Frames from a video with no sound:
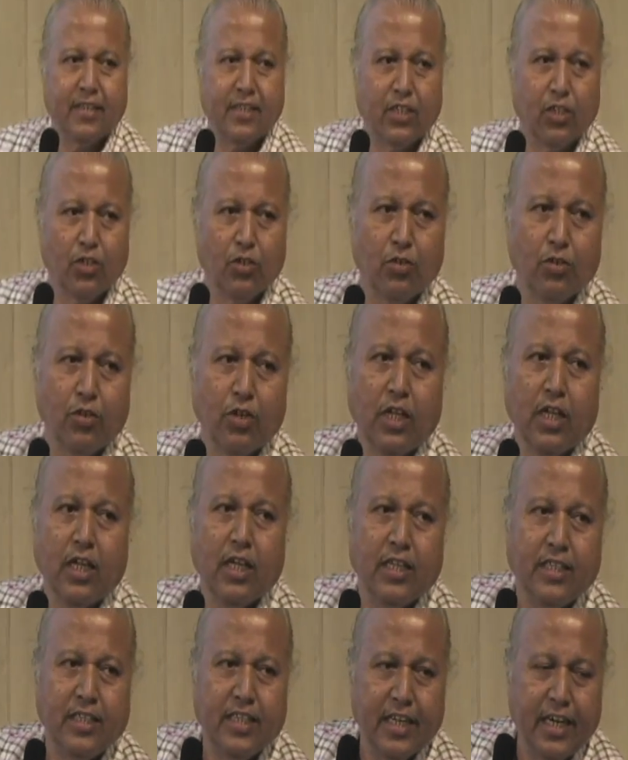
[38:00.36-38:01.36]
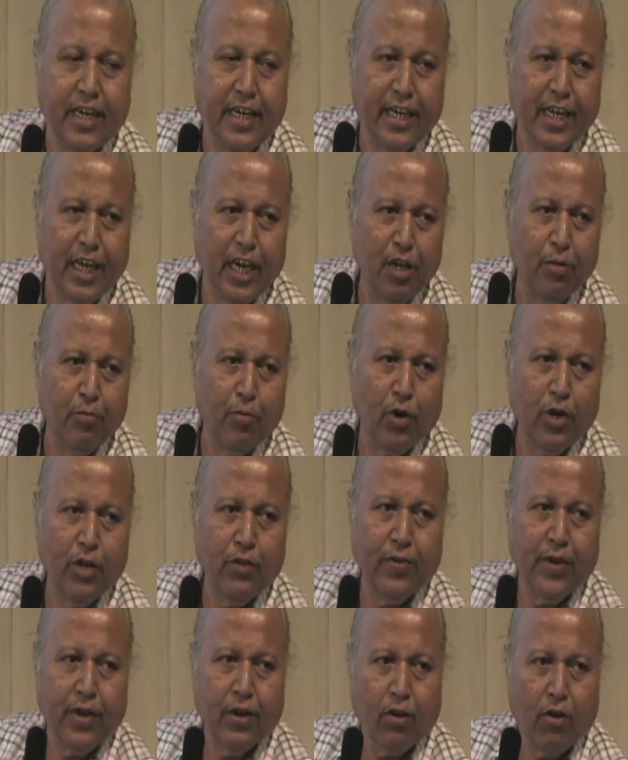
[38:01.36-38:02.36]
So genetically
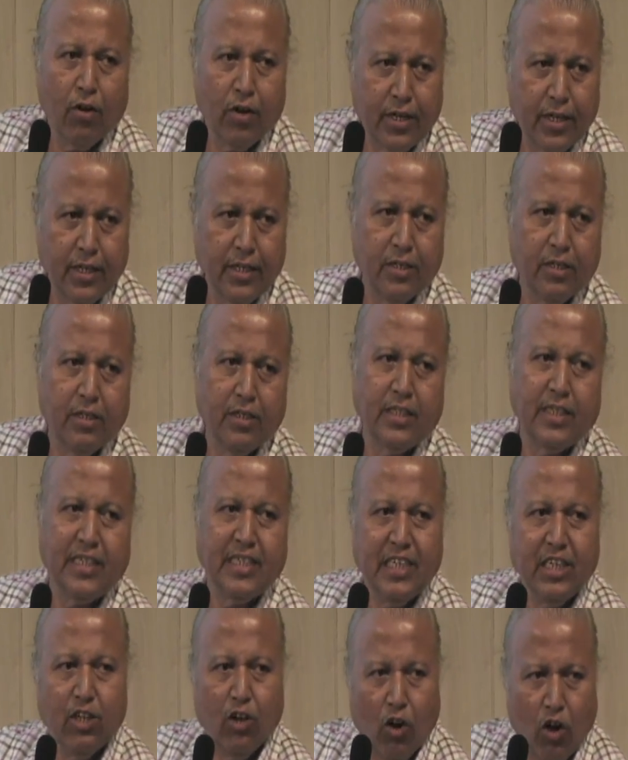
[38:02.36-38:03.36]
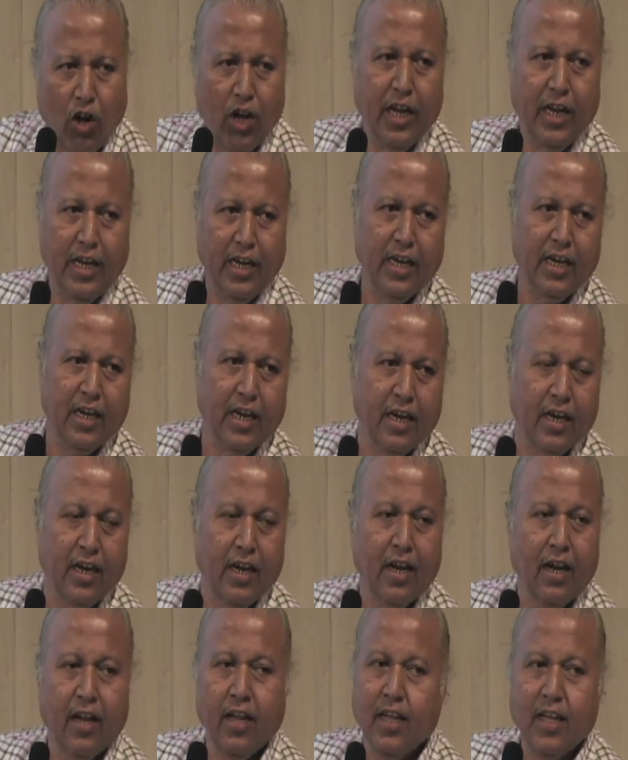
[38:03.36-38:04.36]
modified cotton seed oil
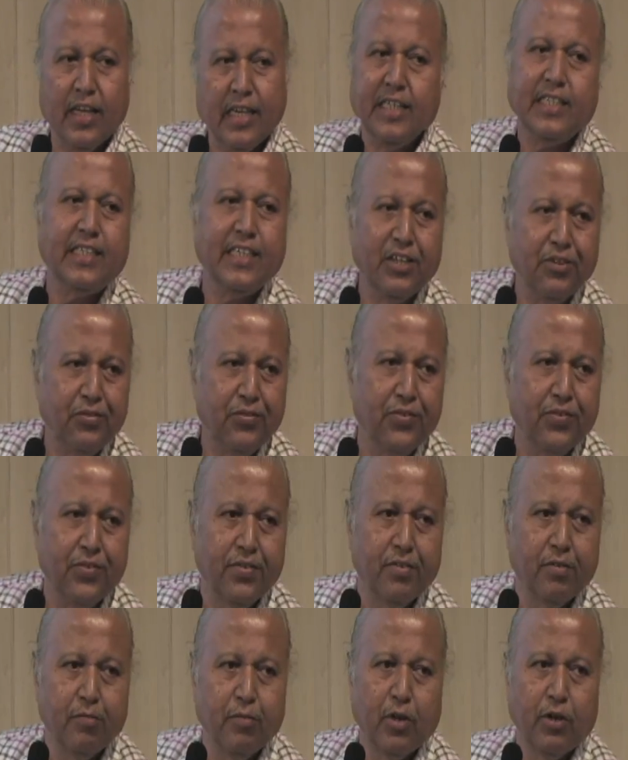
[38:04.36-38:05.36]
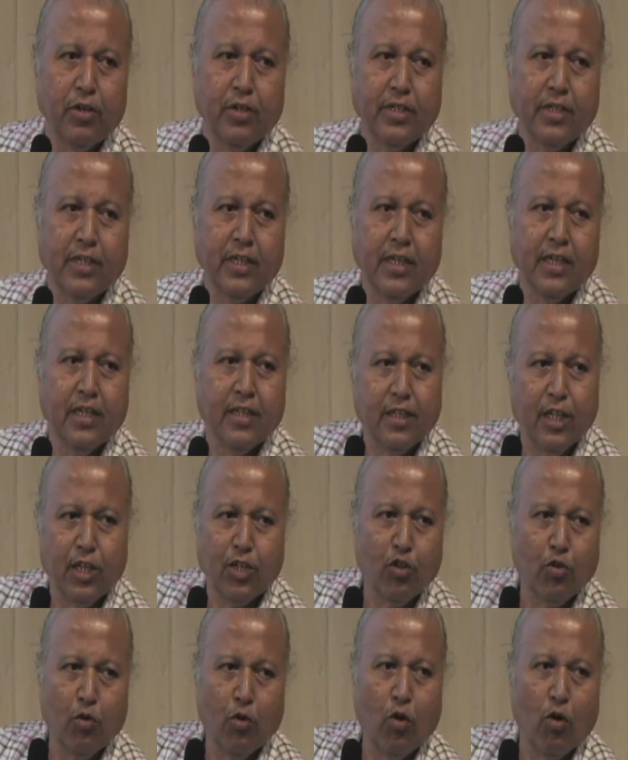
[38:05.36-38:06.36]
is safe because there is
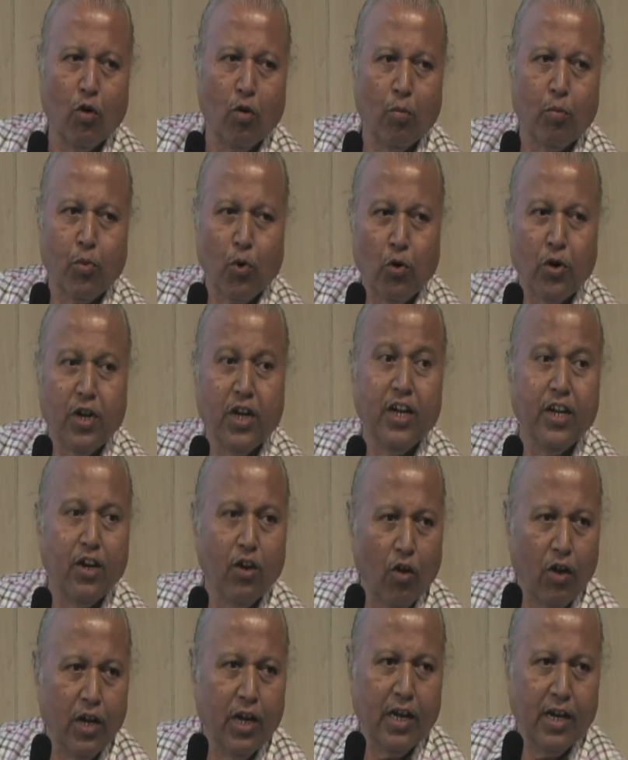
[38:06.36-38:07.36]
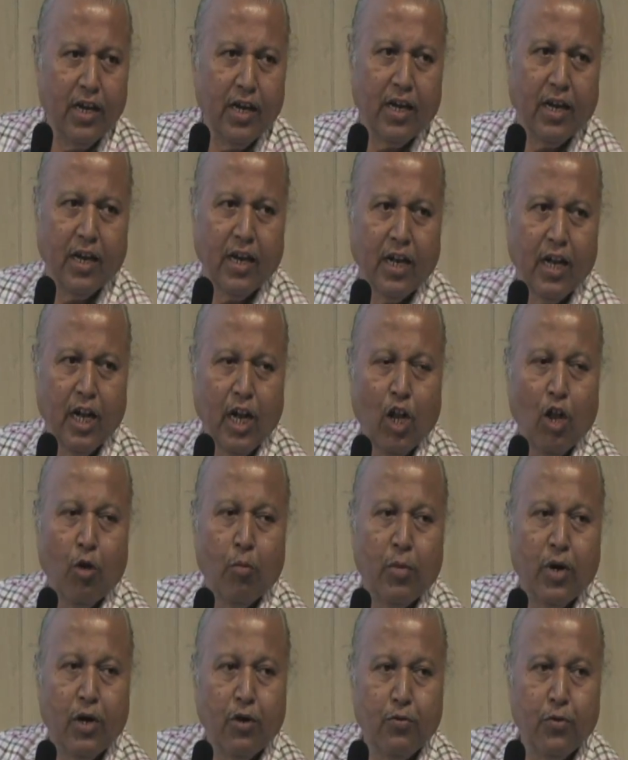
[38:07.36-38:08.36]
no protein in oil.
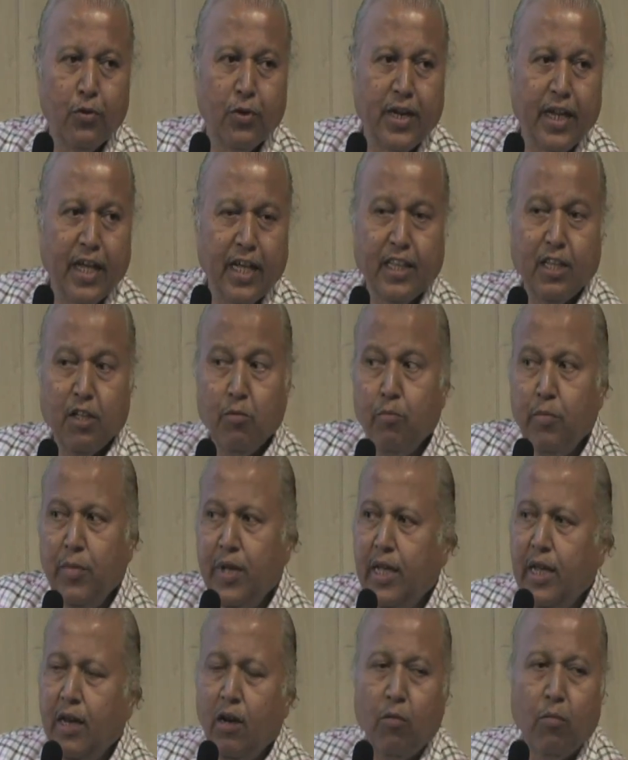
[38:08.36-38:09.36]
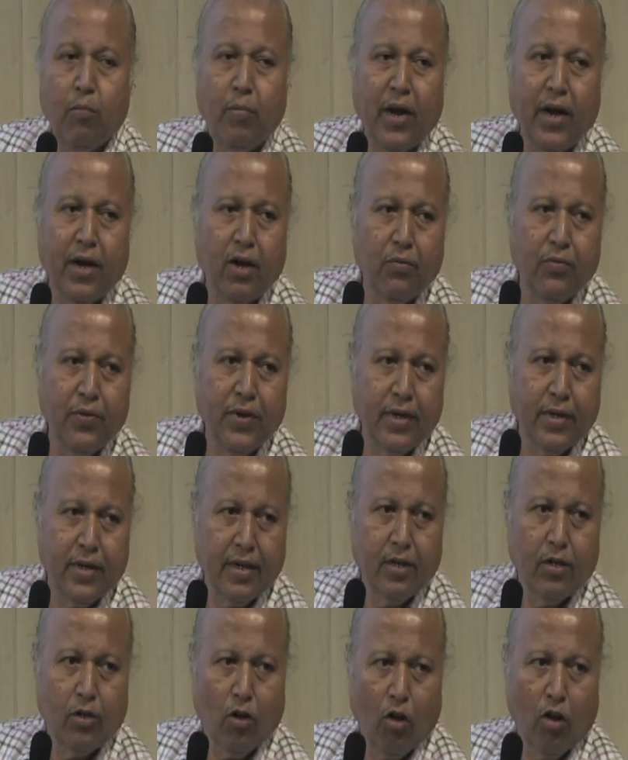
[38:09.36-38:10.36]
But if you take the meal part of it
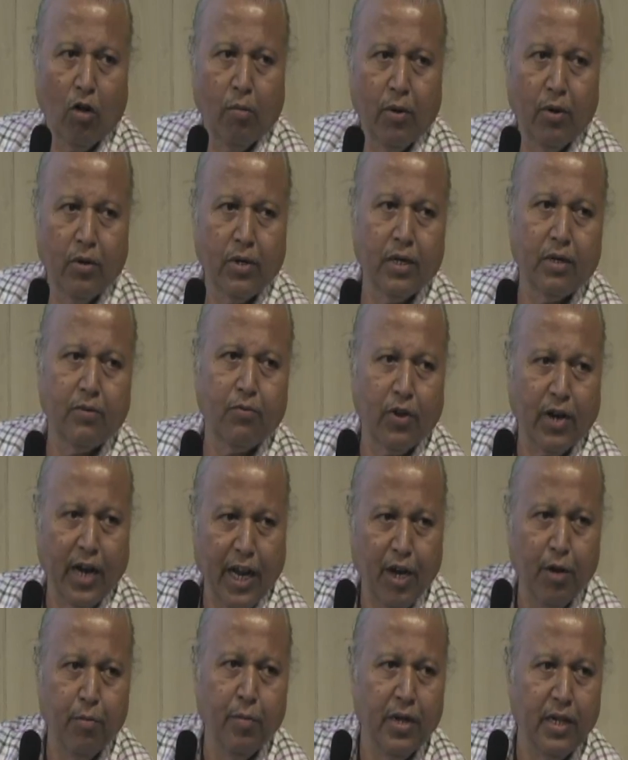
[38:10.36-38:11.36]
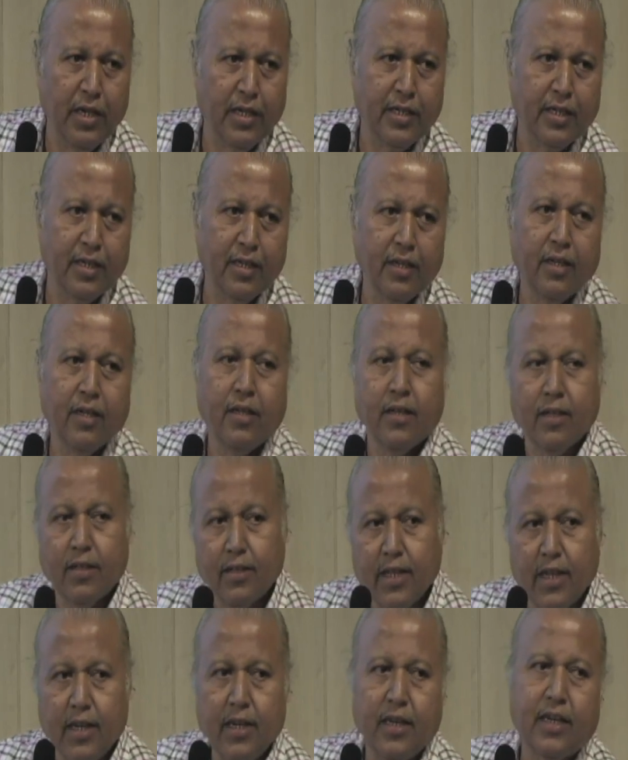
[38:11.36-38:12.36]
and talk about it for animals,
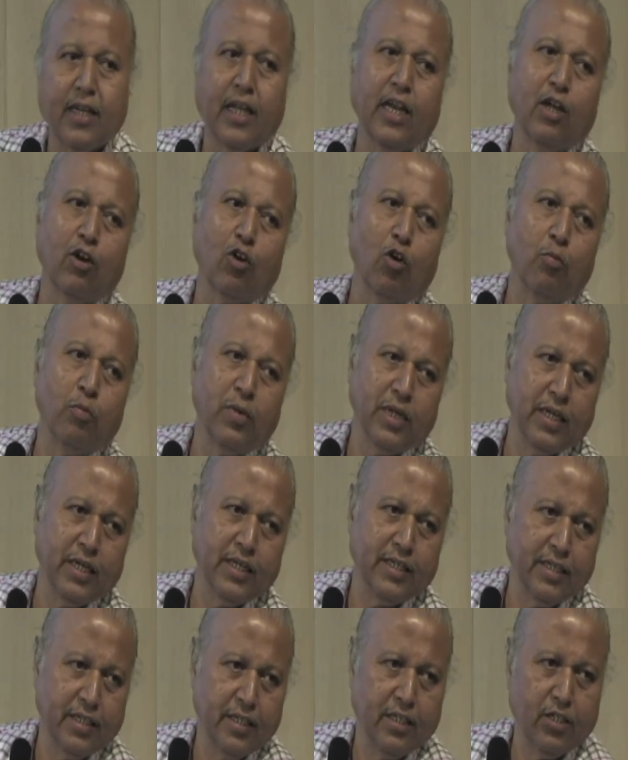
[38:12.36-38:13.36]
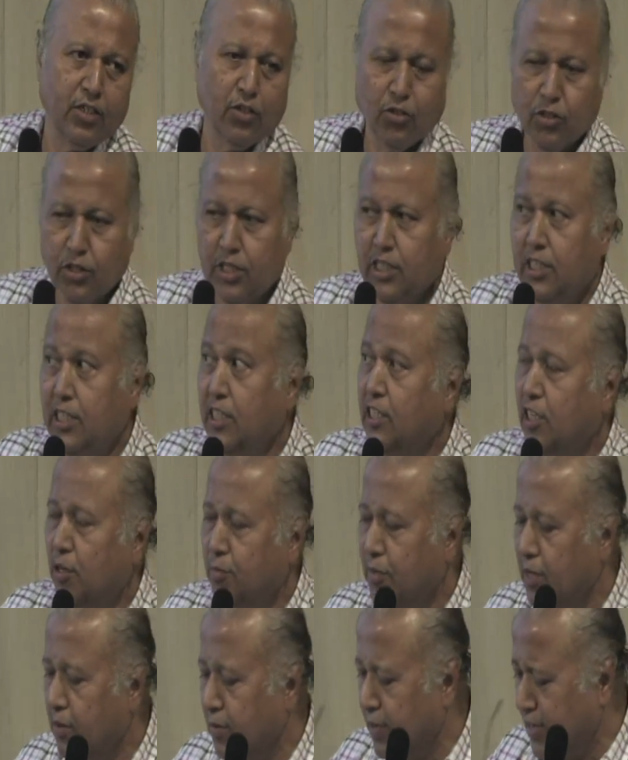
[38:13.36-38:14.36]
then it can have complications. So this is
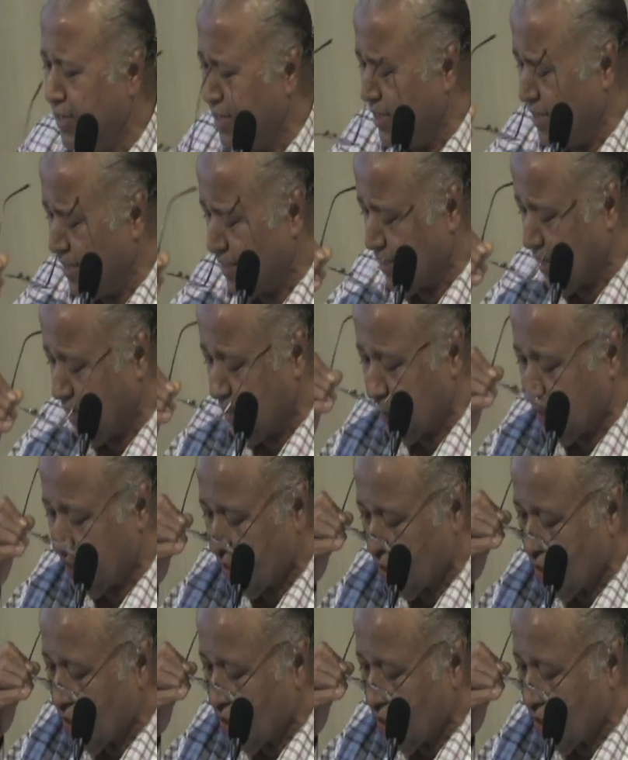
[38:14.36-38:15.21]
something which is discussed.